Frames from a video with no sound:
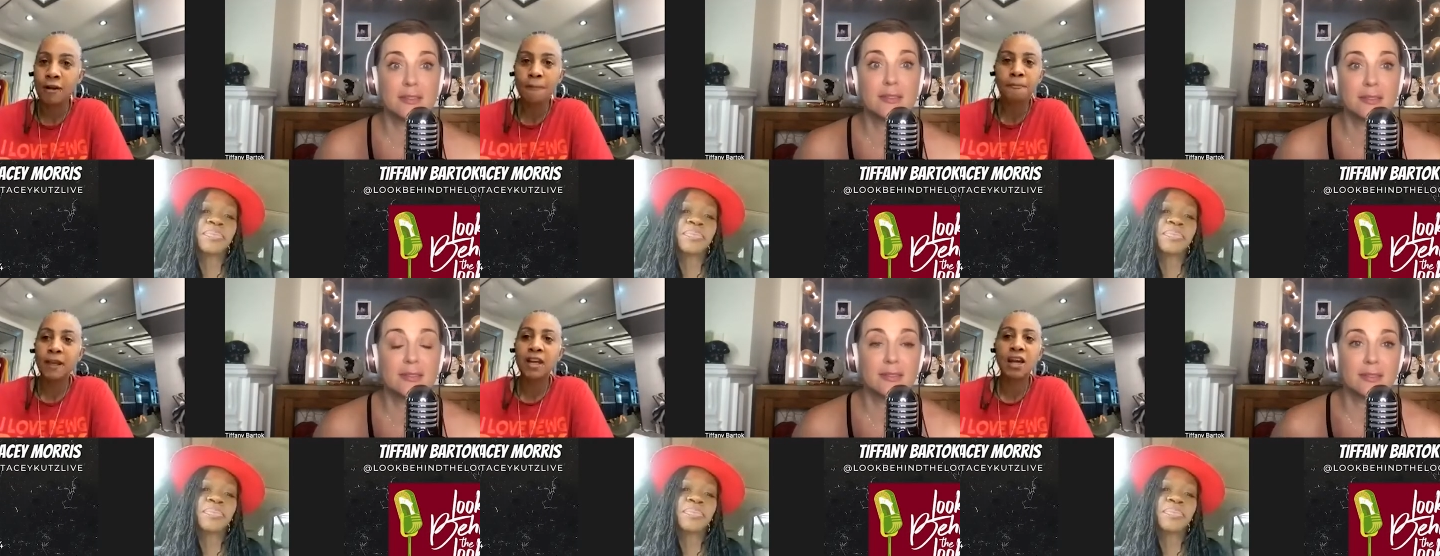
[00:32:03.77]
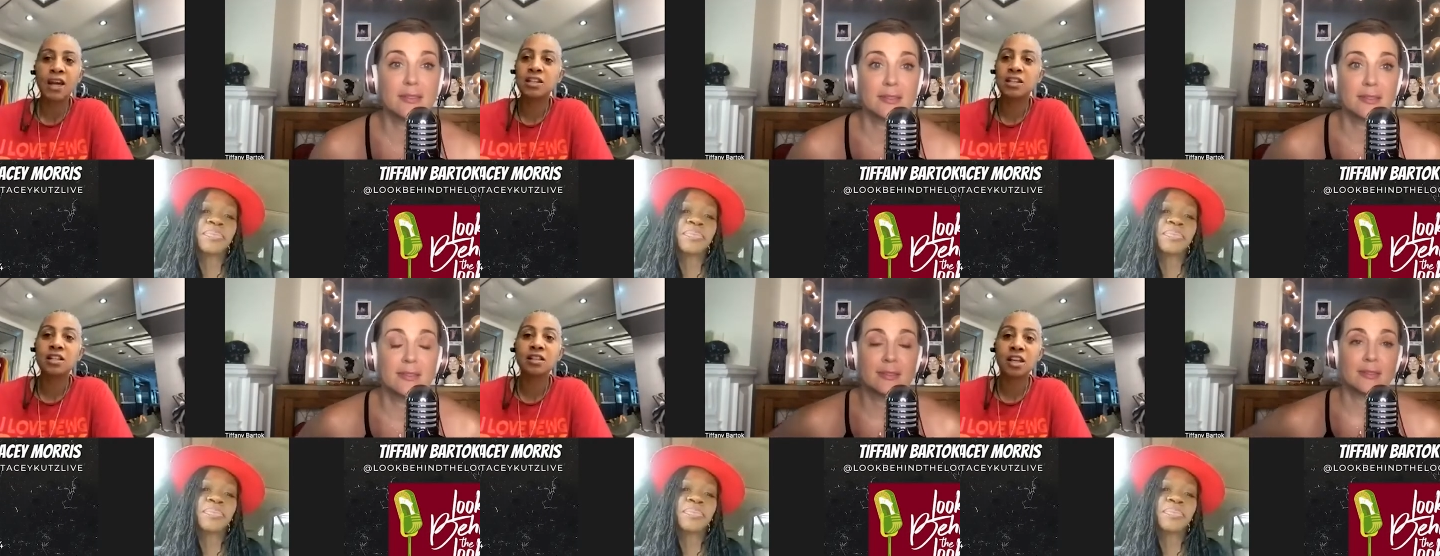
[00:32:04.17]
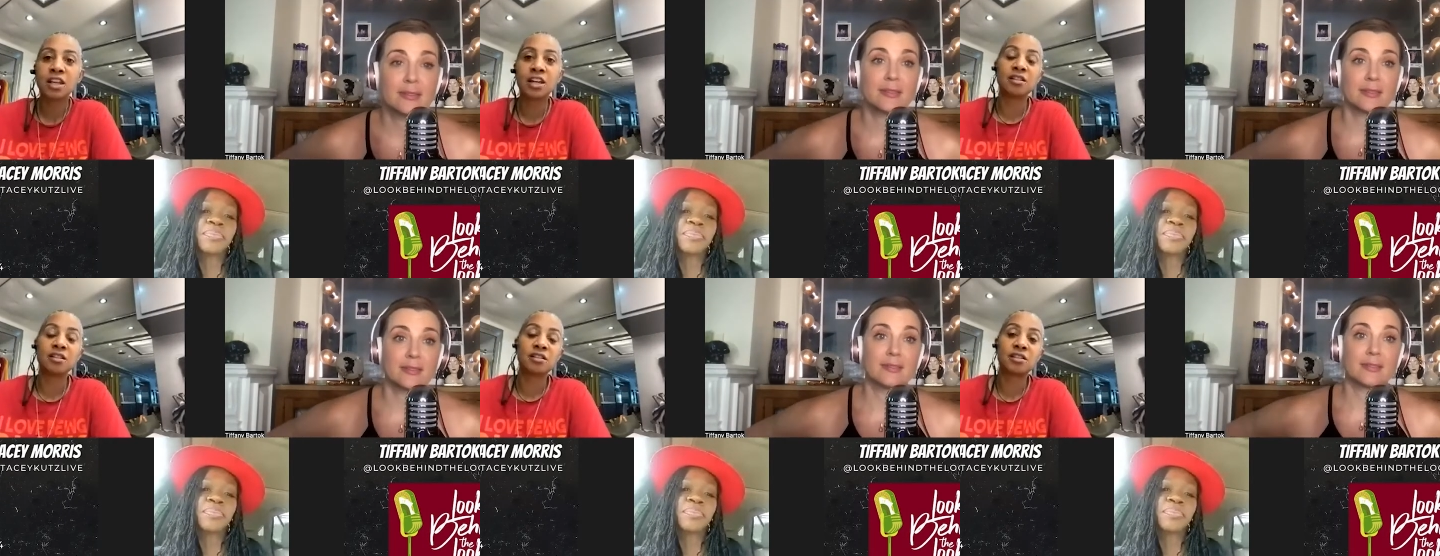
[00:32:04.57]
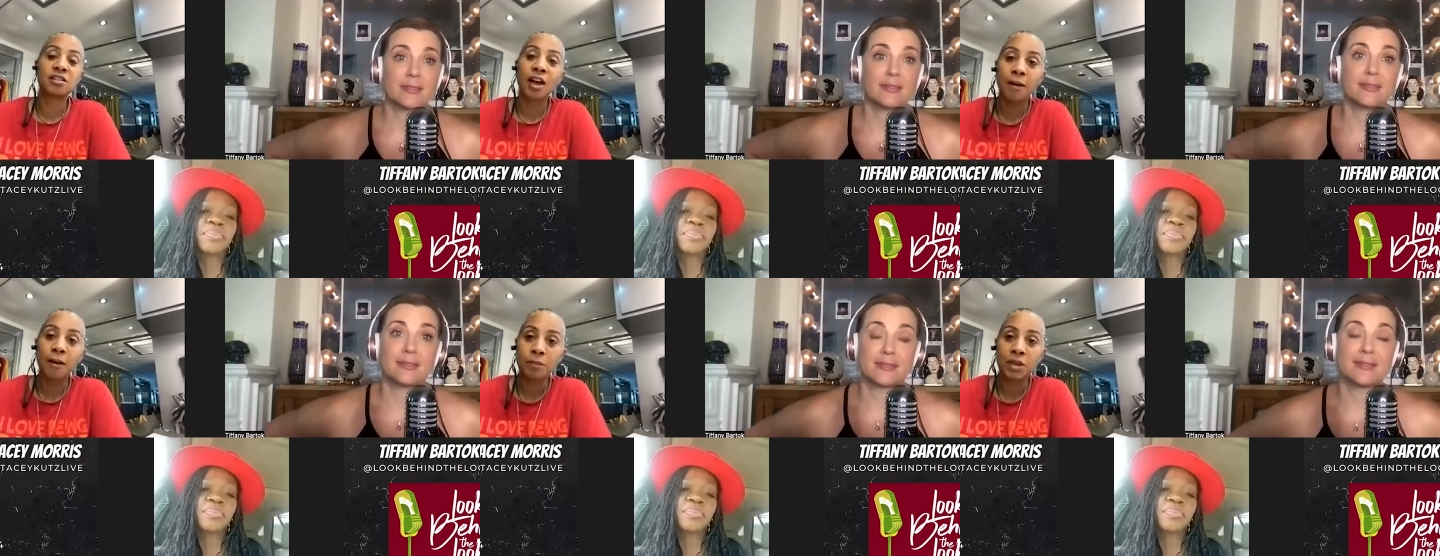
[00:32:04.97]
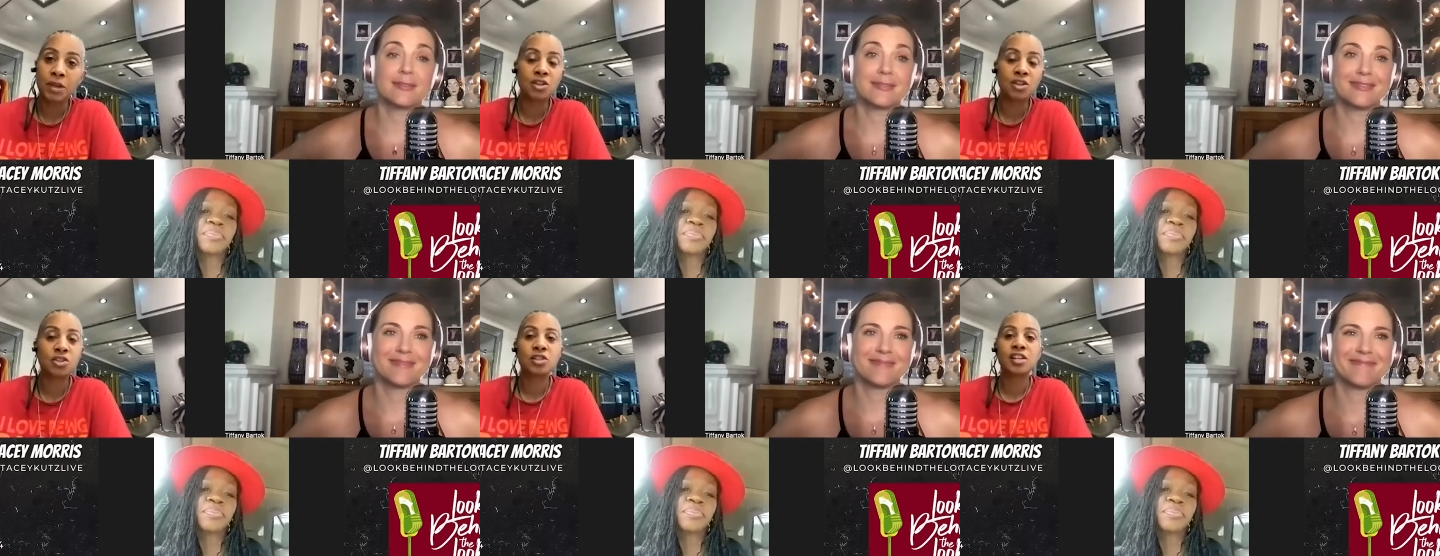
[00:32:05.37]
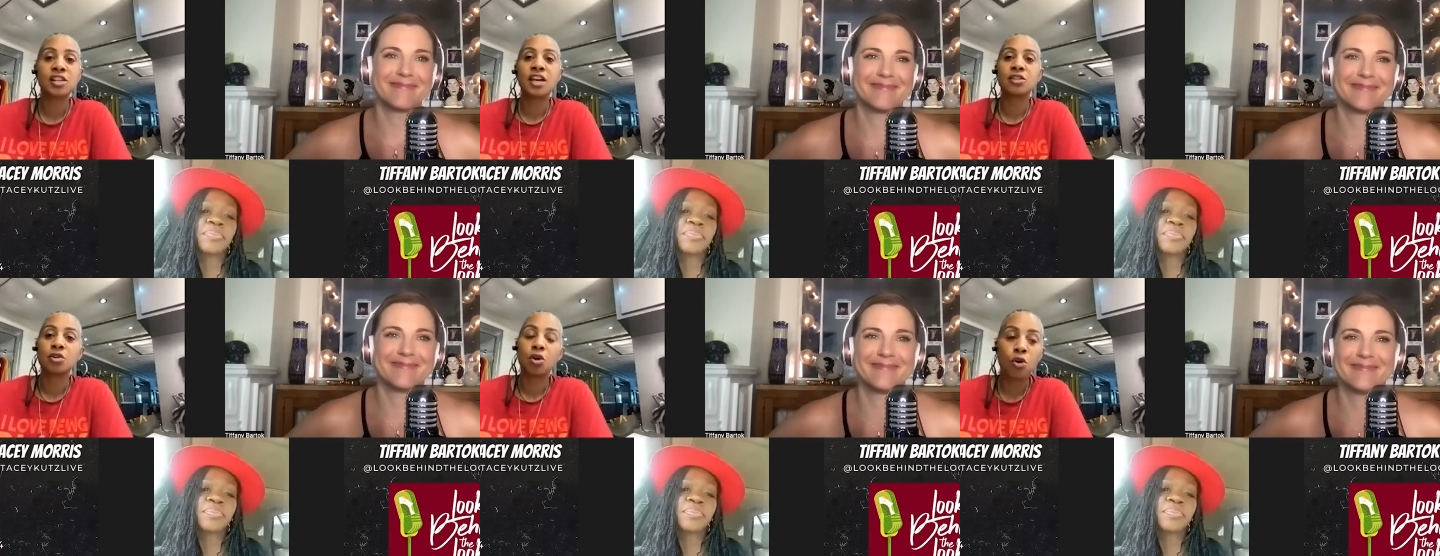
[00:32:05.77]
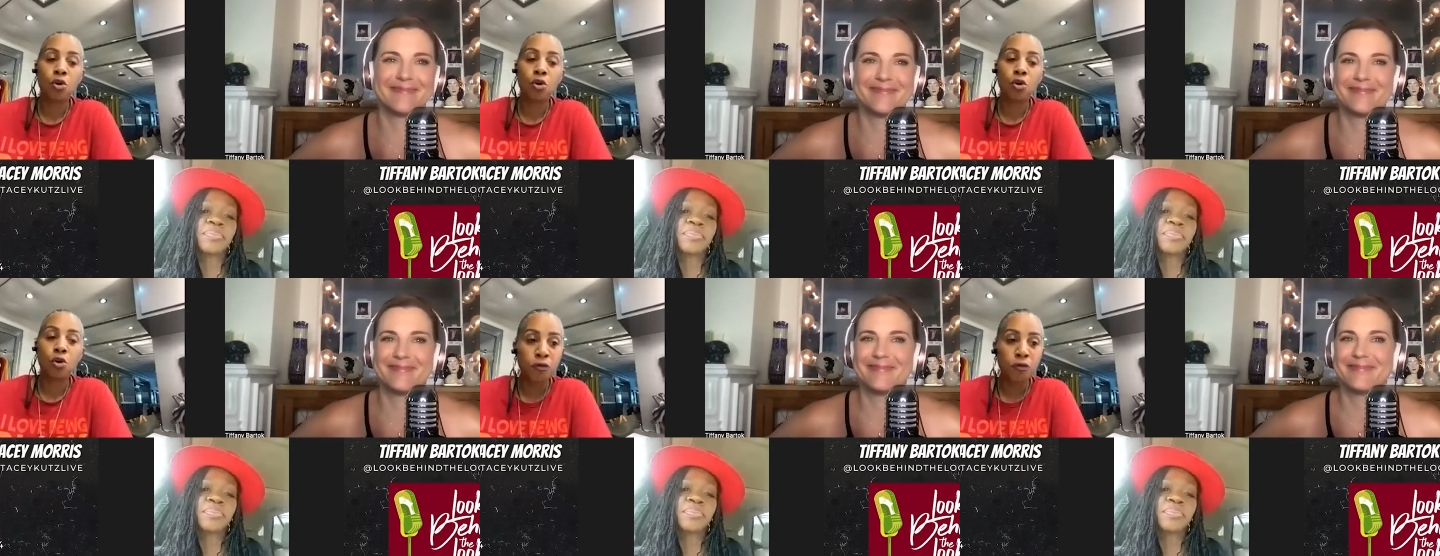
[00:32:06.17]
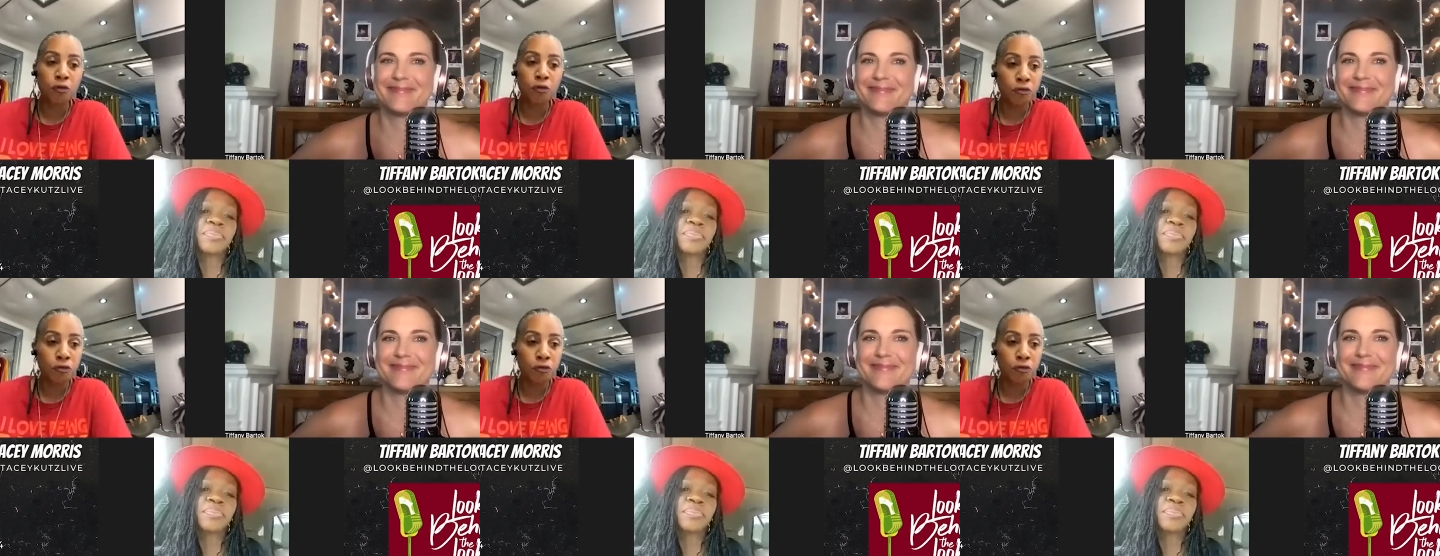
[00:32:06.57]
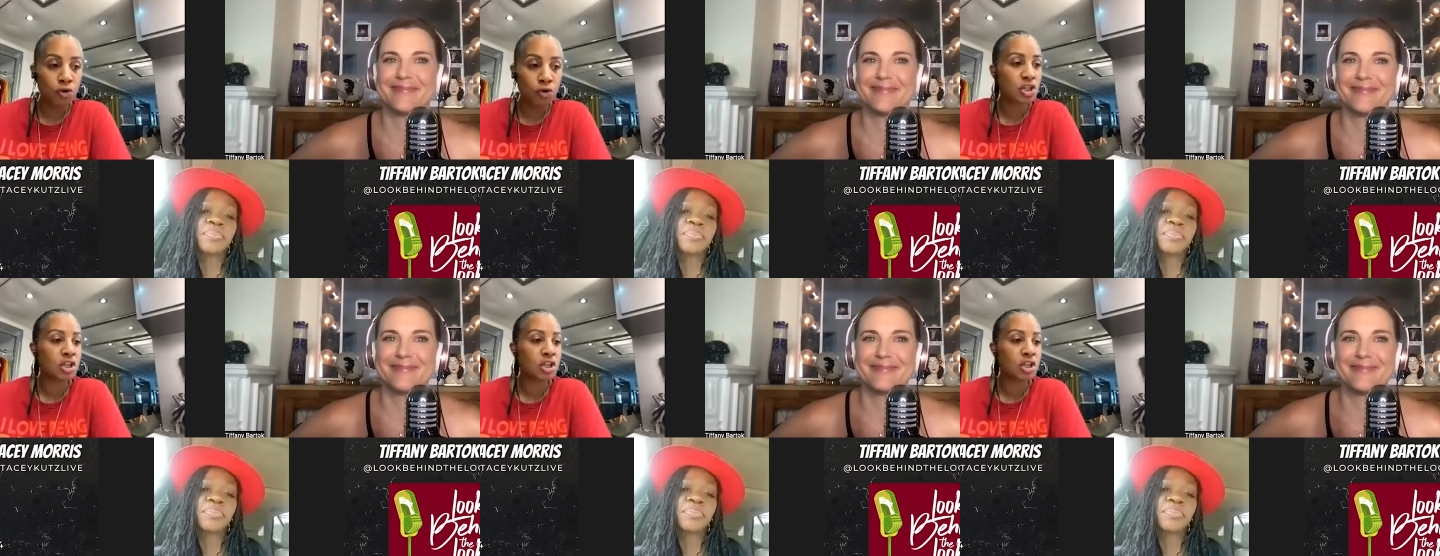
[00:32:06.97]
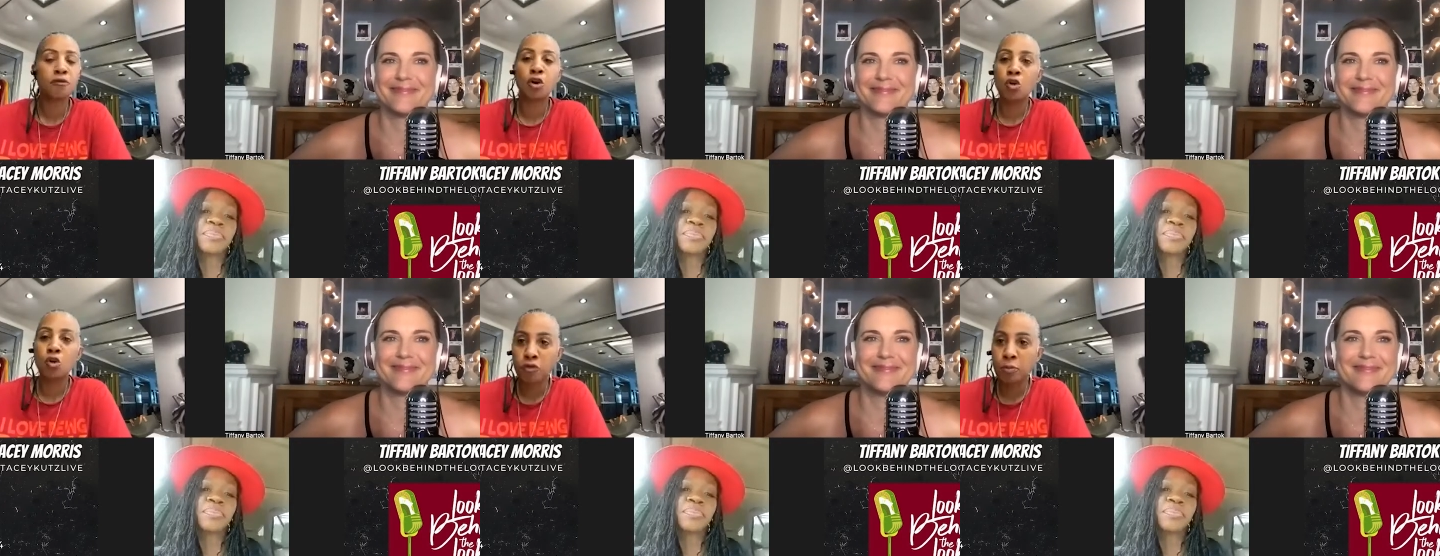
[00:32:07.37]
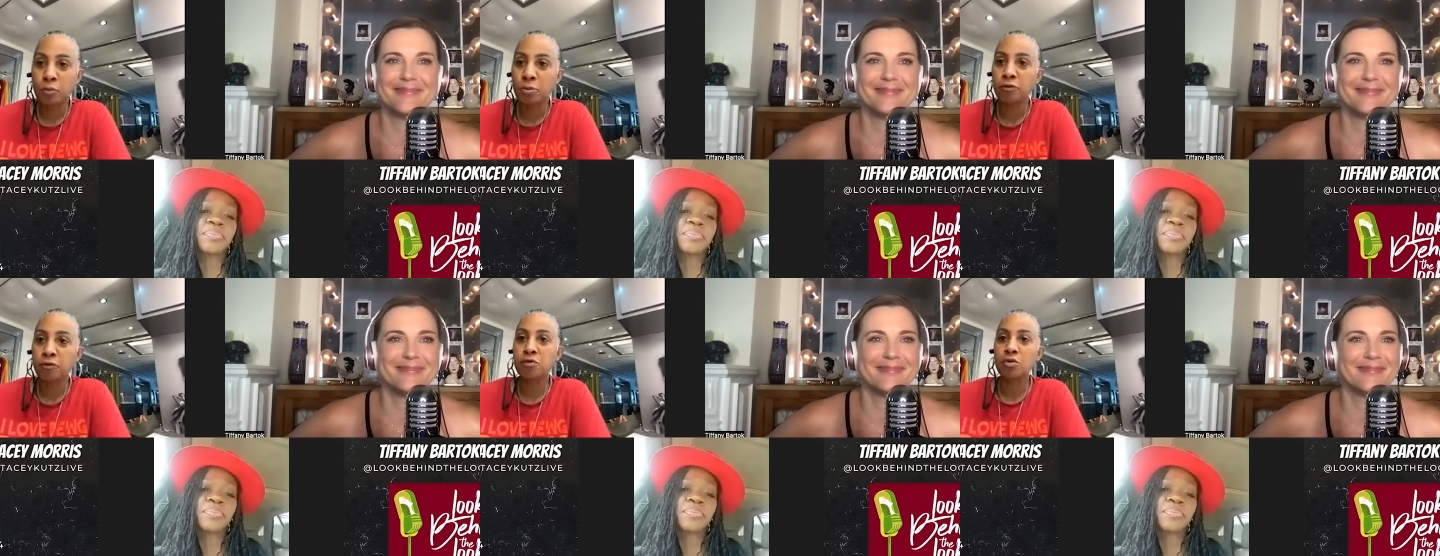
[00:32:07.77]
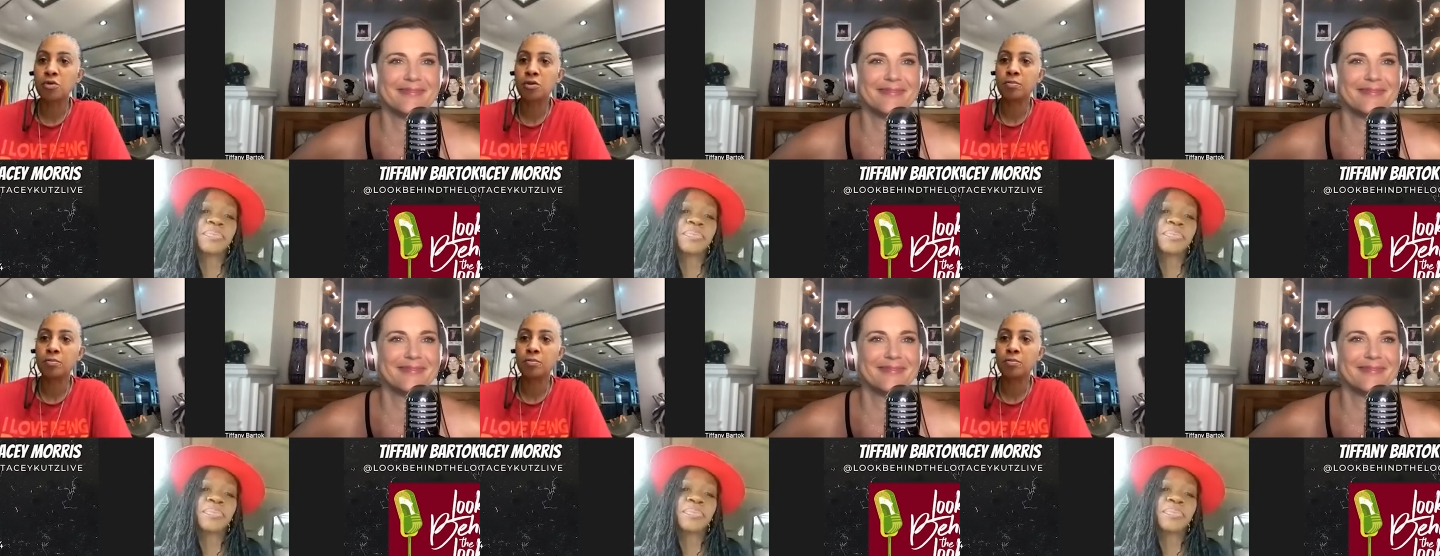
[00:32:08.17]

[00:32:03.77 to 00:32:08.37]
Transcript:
Speaker 1: and i didn't let it stop me i just had to overachieve overperform